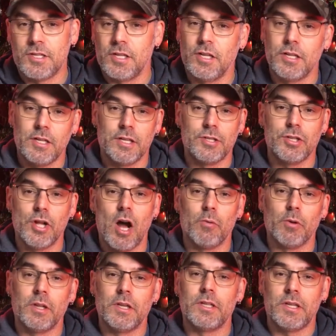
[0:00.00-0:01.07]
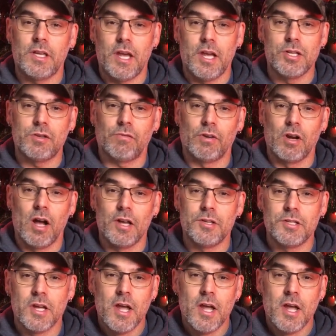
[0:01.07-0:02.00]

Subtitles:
And it's not really the case for us.